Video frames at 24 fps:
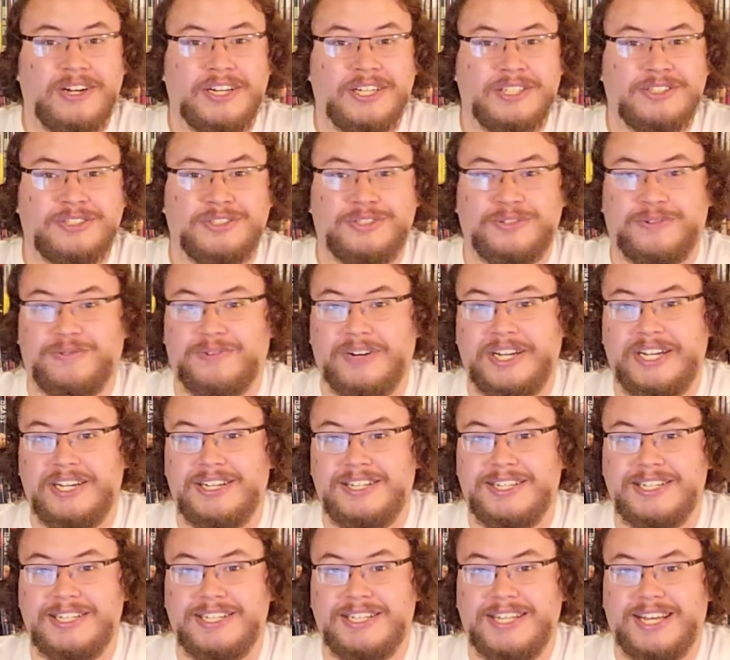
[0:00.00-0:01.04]
It's
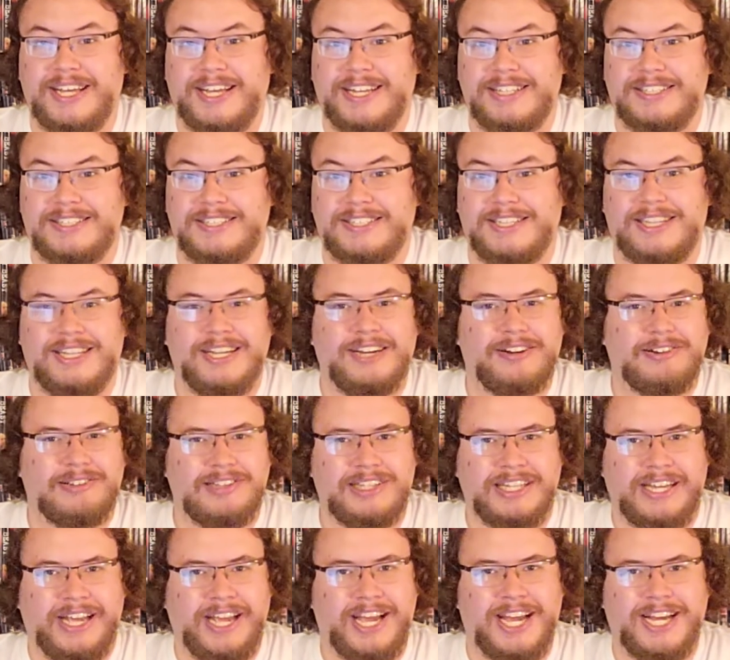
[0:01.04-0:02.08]
surreal. It
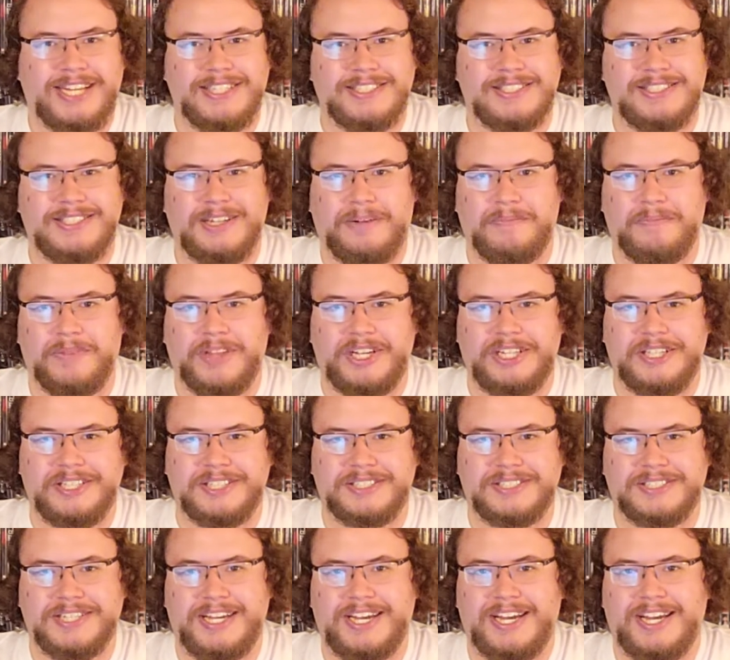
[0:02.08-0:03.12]
clearly has something to
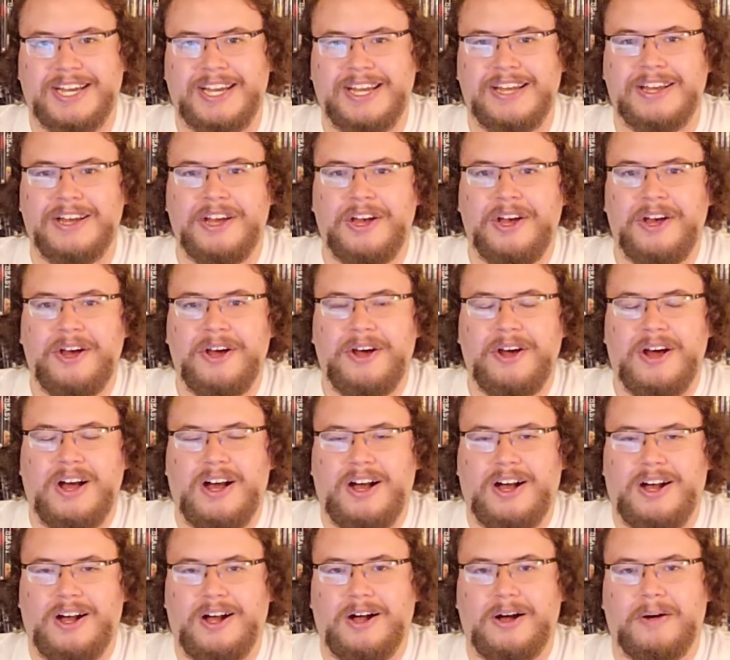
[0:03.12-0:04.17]
say,
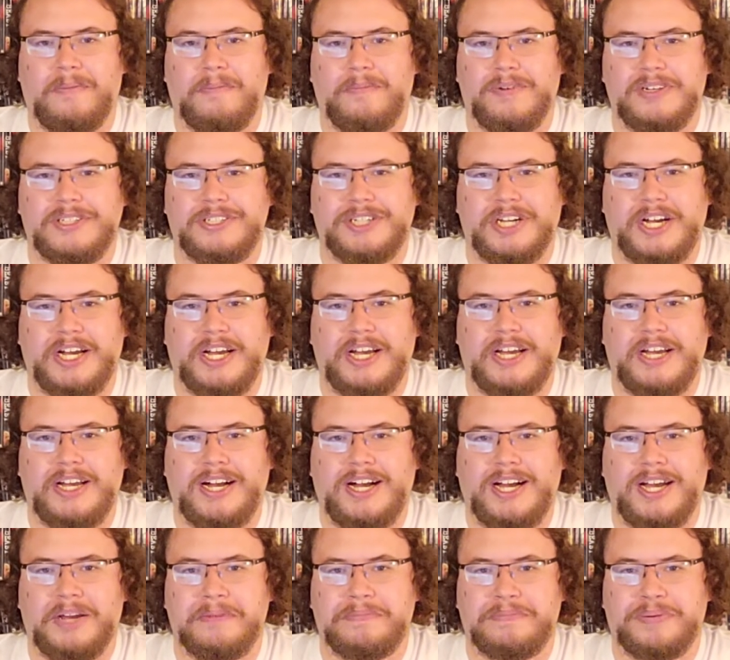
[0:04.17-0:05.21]
um, which I
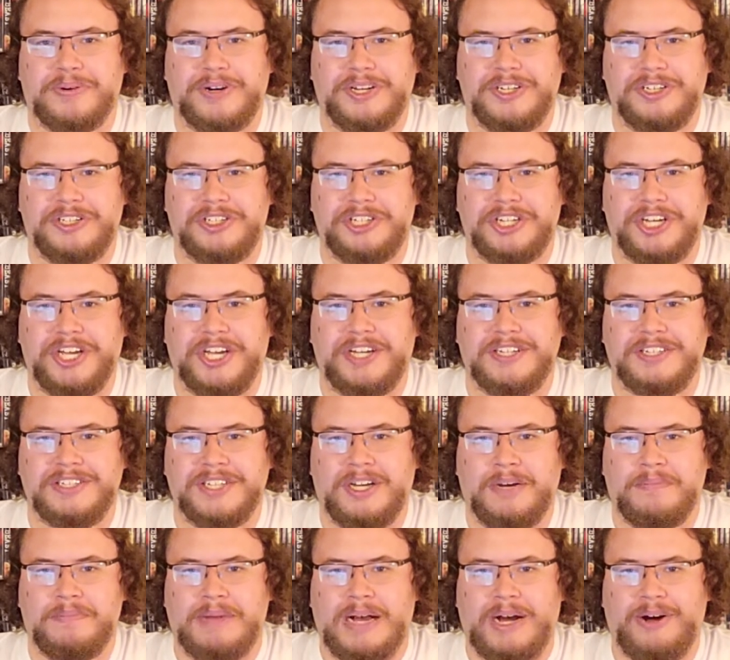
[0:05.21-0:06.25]
I appreciate
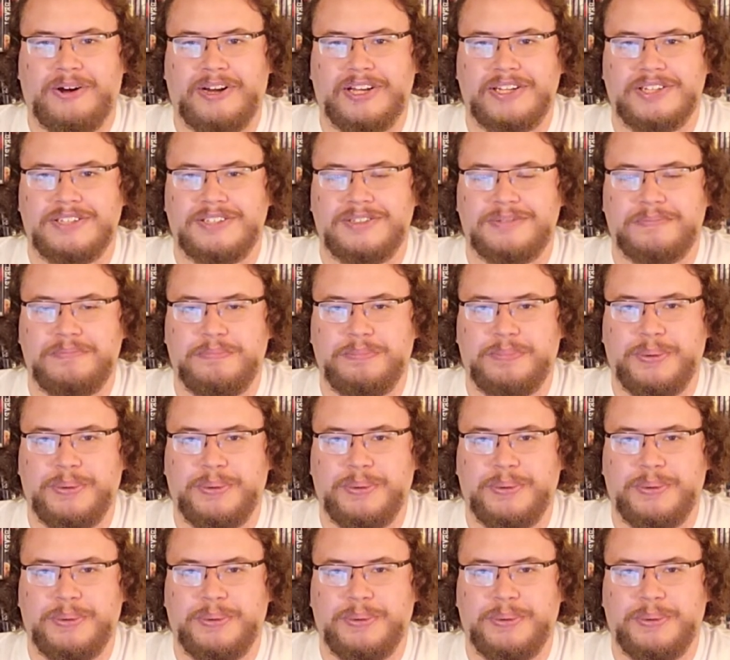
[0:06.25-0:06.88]
about it.